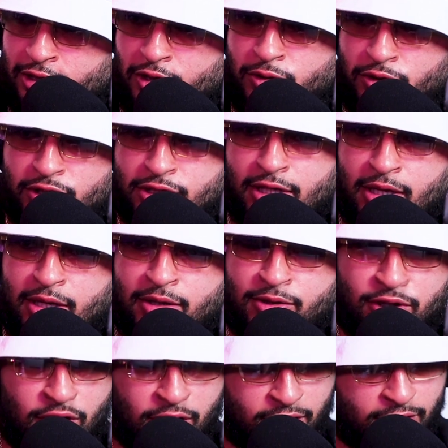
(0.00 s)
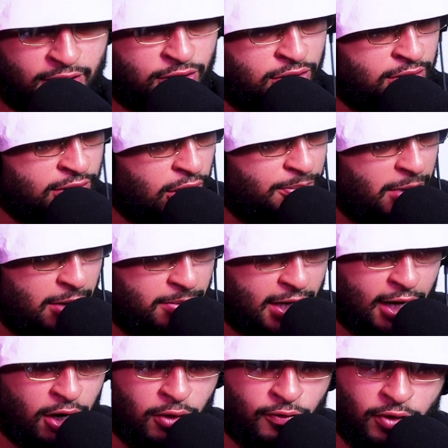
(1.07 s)
dude, there's Lil Baby
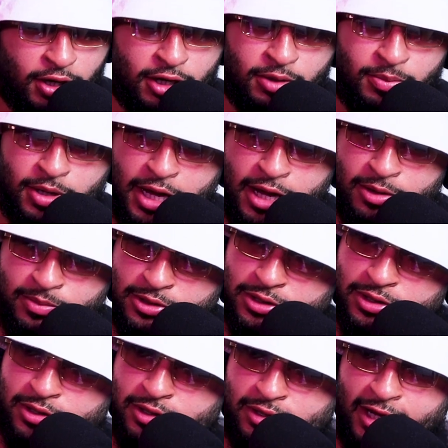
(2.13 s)
got over 100 M's.